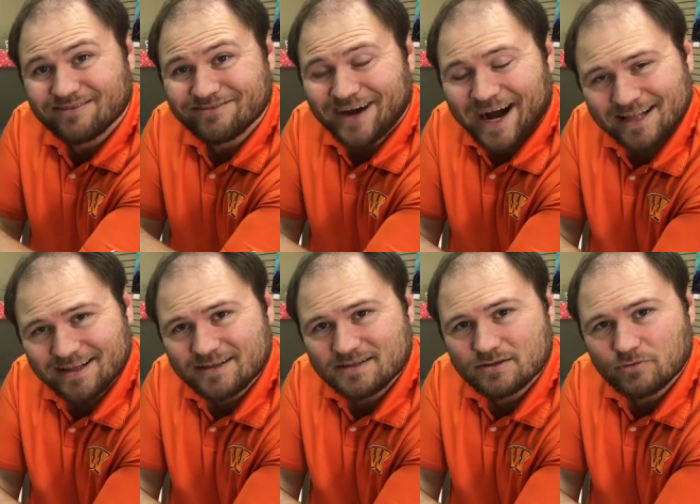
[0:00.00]

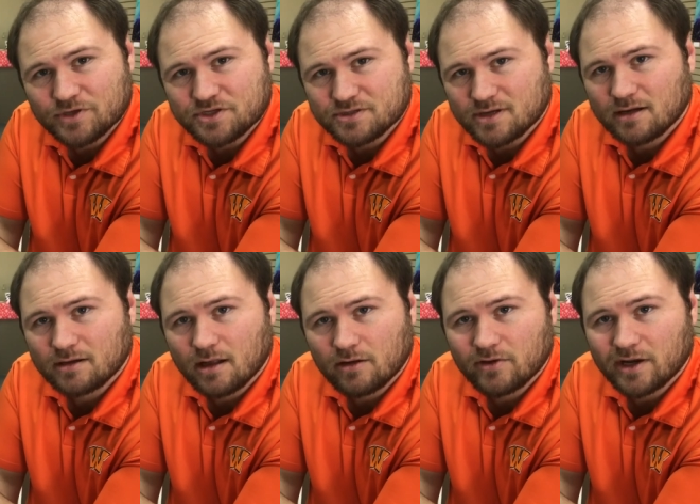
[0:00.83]
violet, which is not a
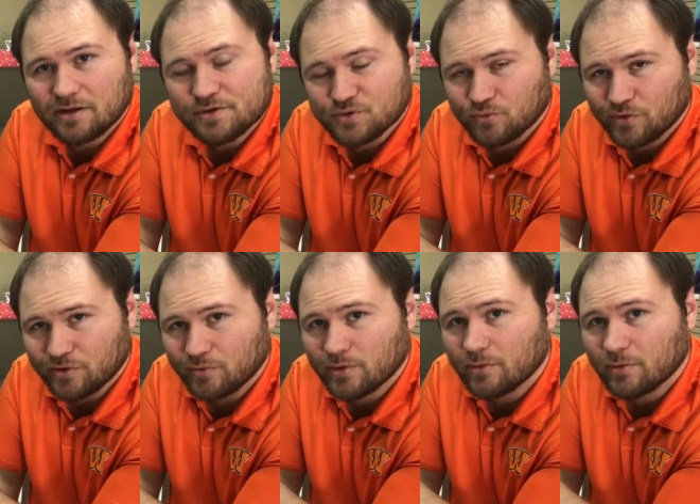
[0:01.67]
color that I use real